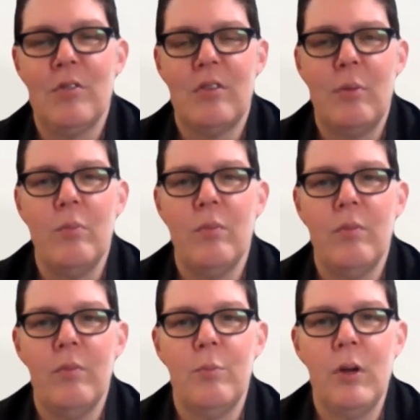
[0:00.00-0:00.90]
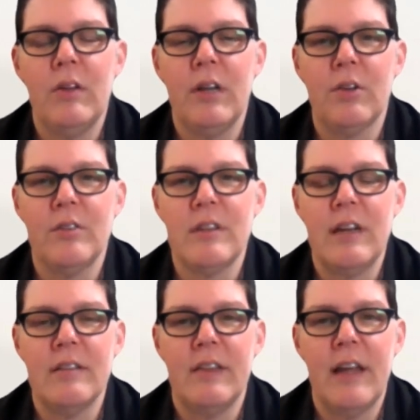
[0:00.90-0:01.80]
There's some preclinical
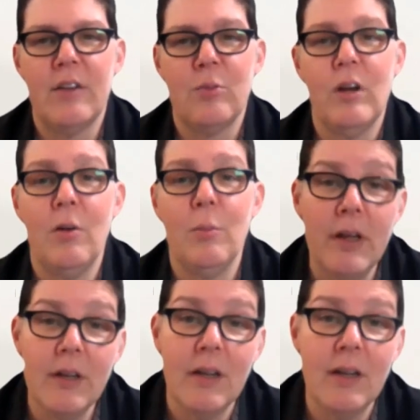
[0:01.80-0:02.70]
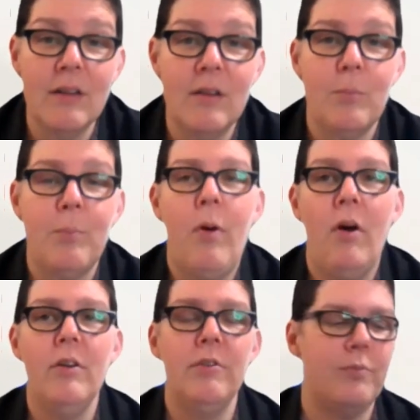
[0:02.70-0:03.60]
studies on that as well. But
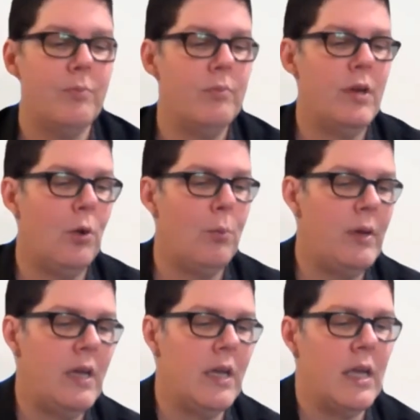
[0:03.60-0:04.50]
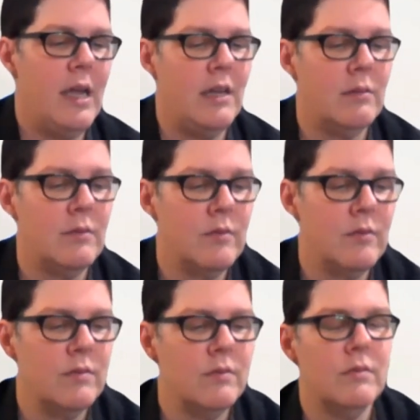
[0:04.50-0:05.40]
part of, being a
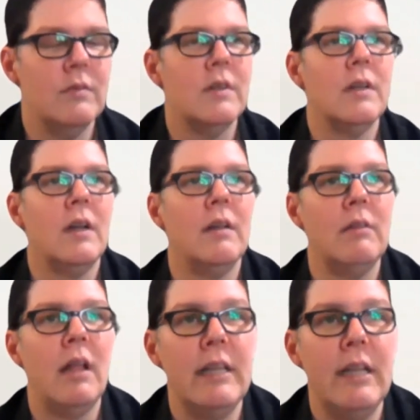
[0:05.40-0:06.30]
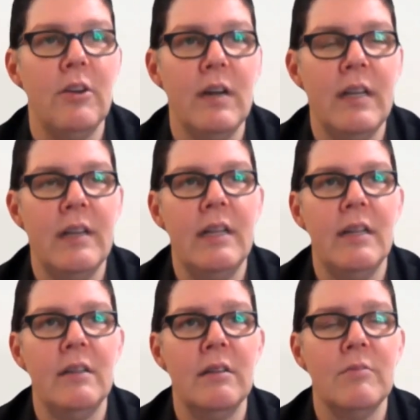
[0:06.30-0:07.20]
leader
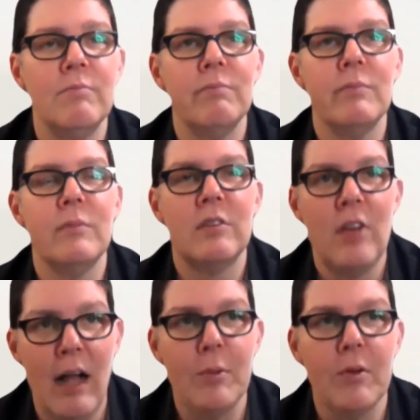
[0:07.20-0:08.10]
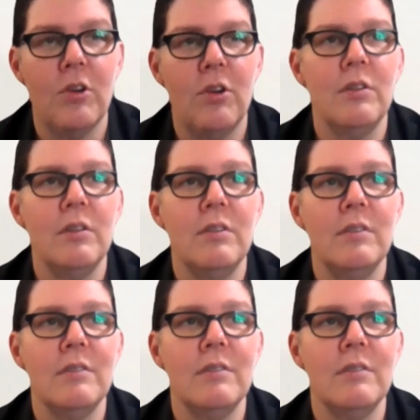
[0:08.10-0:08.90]
in the topical